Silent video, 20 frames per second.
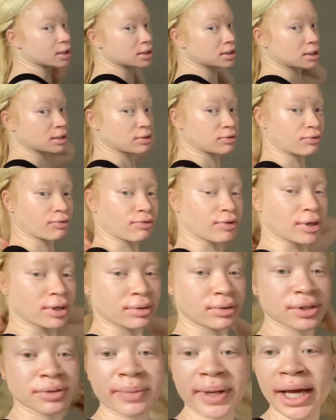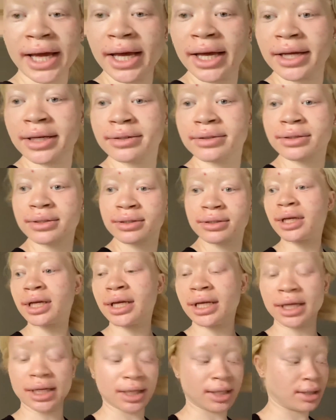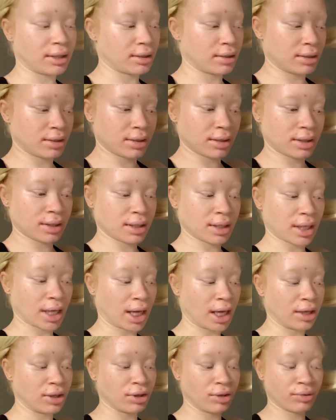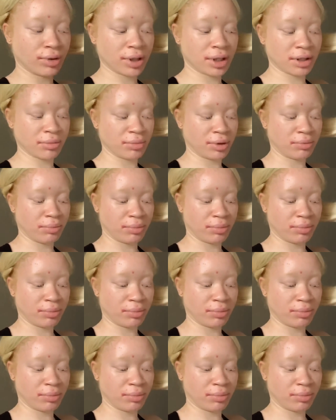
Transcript: just feels bad, and I know it can be